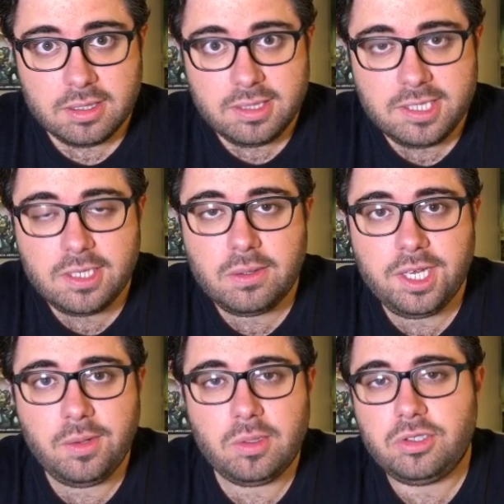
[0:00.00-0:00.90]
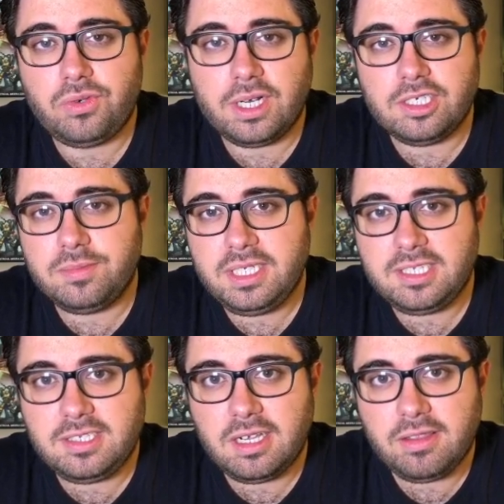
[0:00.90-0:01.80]
so he will try to be
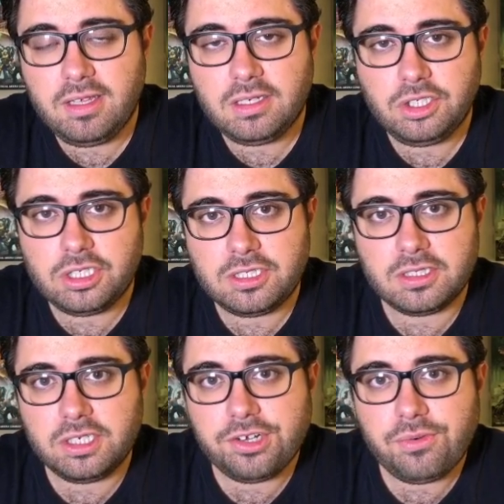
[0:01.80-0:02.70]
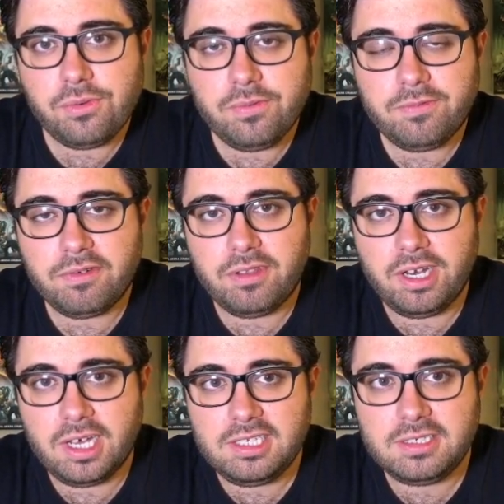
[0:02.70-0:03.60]
stealthy and just get a room for the
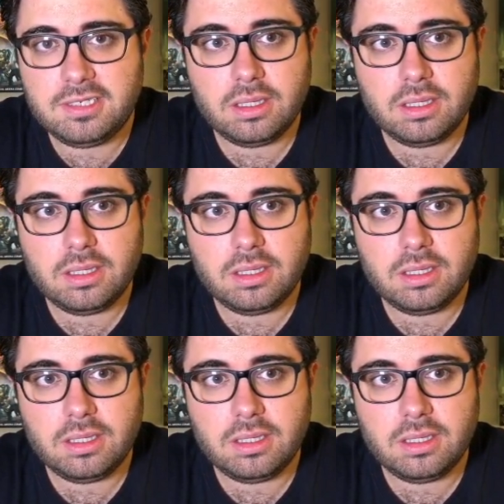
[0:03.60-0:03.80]
night,